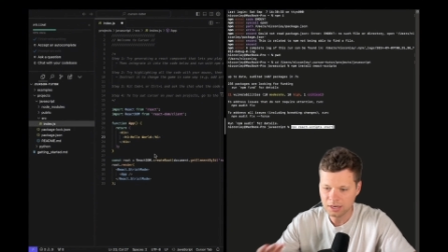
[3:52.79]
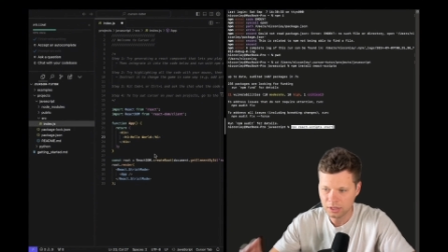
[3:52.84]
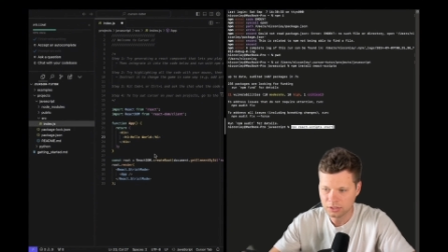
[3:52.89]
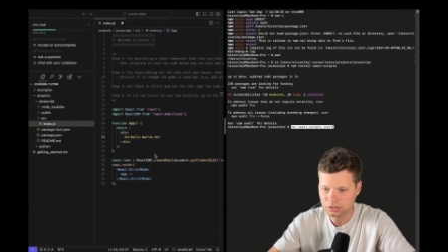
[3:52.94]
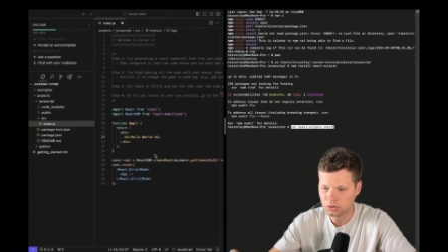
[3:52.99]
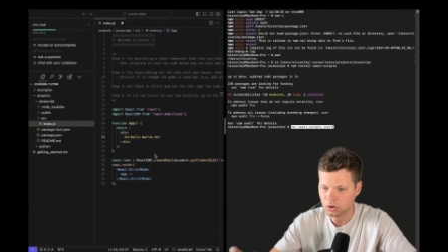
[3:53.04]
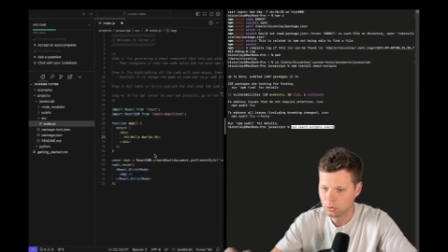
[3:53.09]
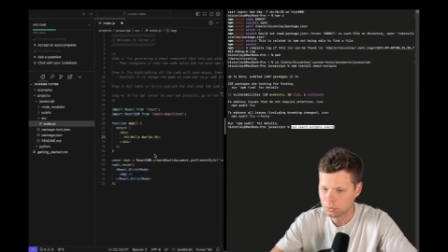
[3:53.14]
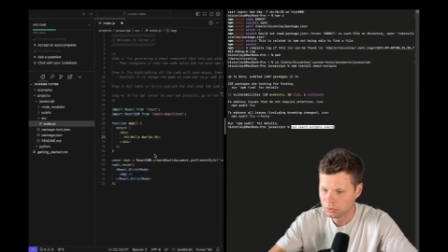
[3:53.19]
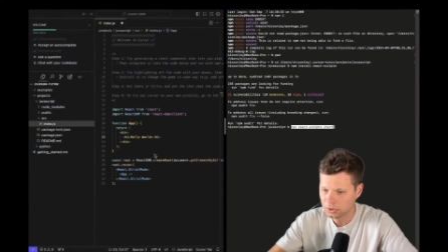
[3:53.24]

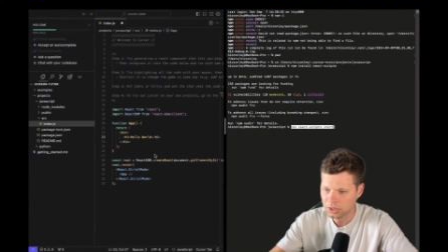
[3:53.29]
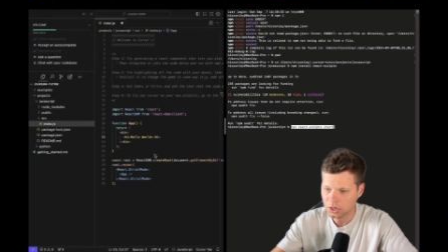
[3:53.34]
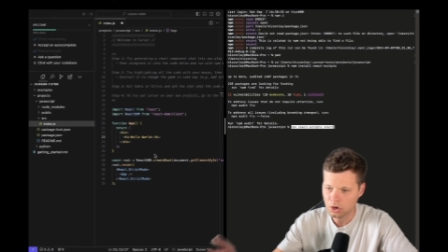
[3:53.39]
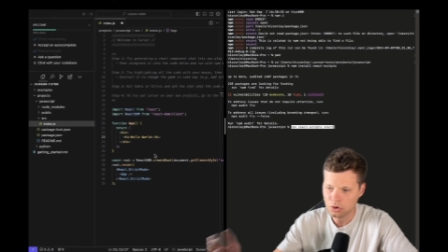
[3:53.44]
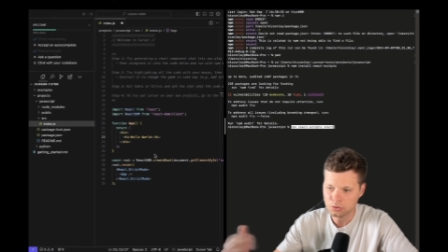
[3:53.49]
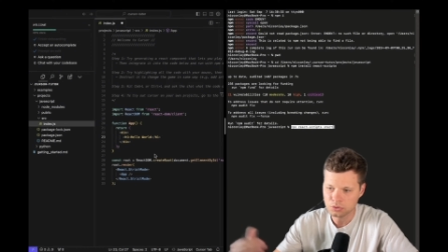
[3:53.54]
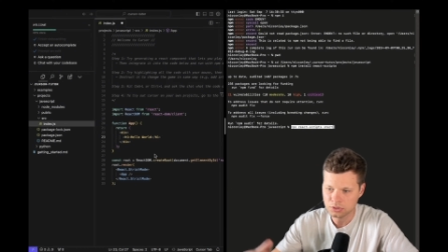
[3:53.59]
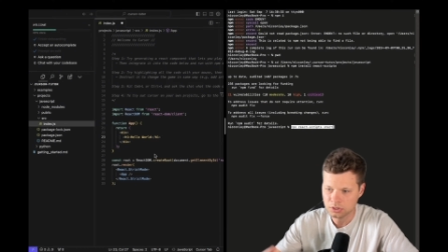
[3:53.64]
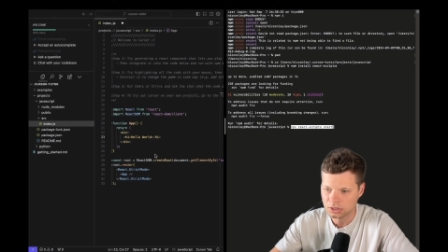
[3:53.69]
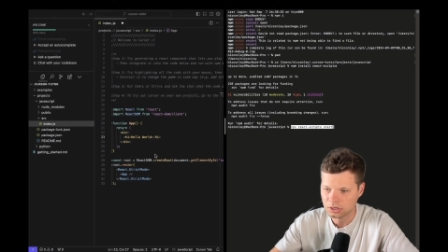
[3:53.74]
It's only
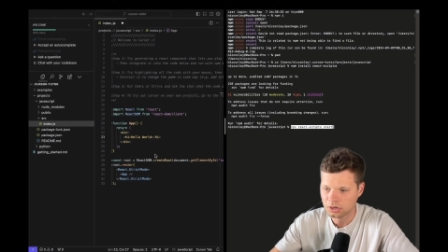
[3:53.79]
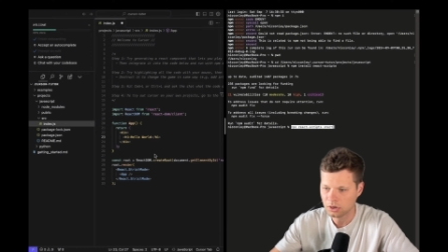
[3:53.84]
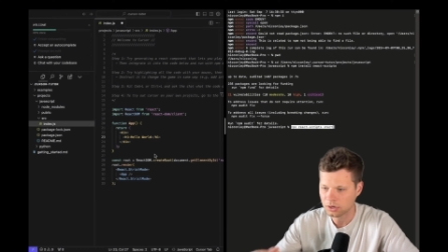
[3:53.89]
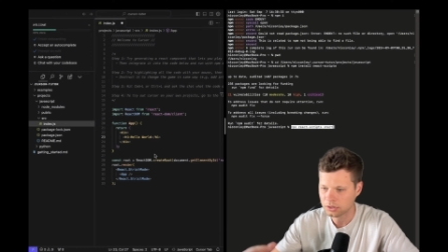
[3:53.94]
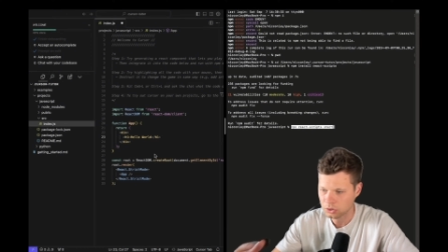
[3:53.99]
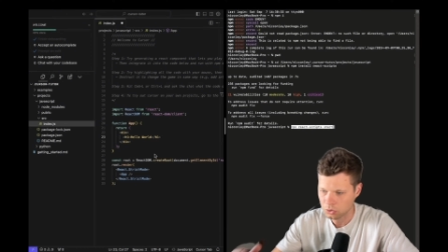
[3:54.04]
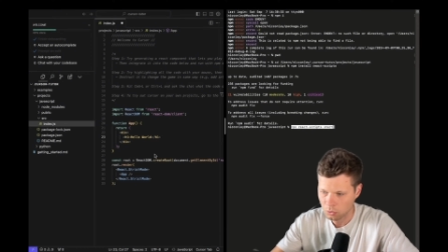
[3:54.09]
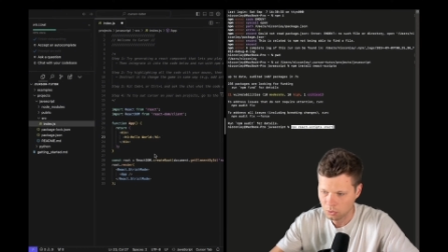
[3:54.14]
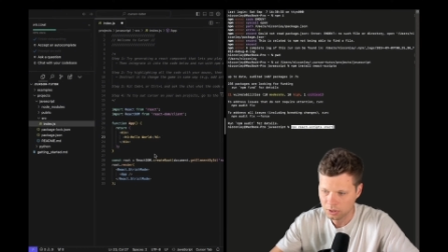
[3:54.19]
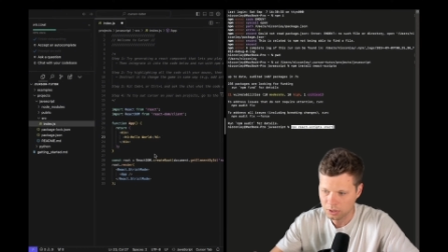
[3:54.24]
hosted
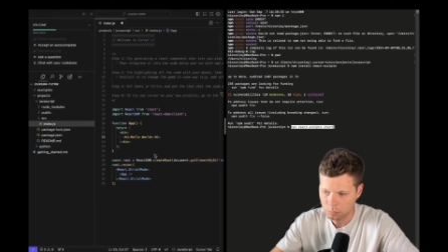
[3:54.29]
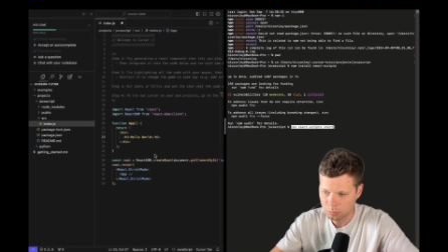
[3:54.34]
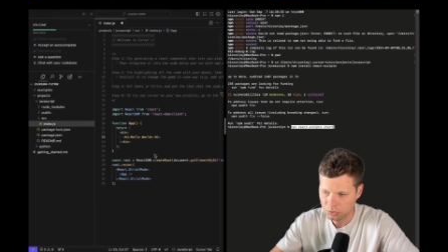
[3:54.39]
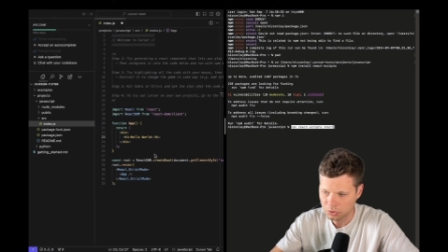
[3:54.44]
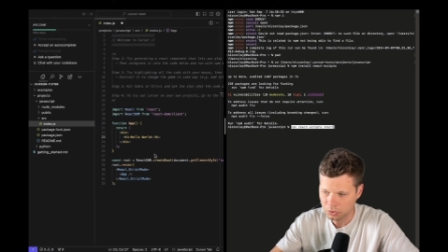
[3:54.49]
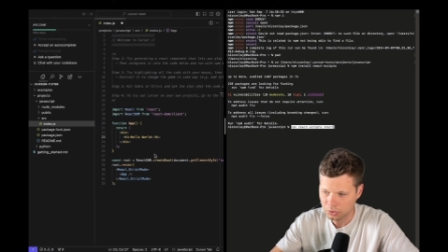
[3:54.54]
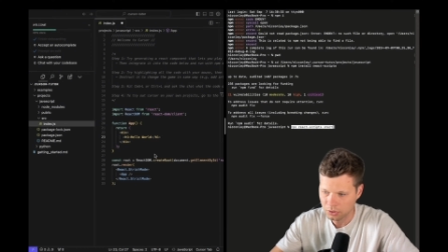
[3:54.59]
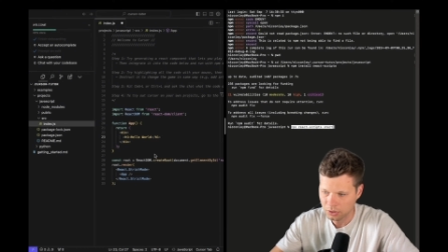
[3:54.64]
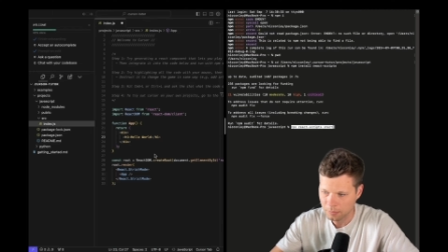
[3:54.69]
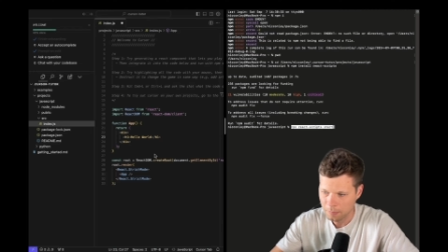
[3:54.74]
on your
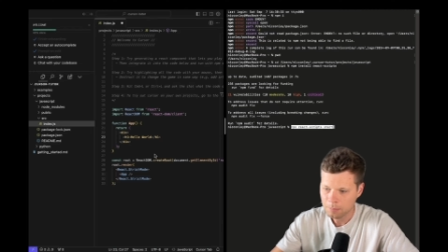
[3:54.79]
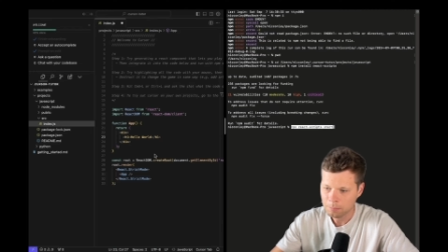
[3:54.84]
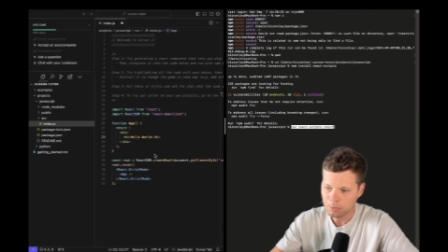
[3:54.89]
computer.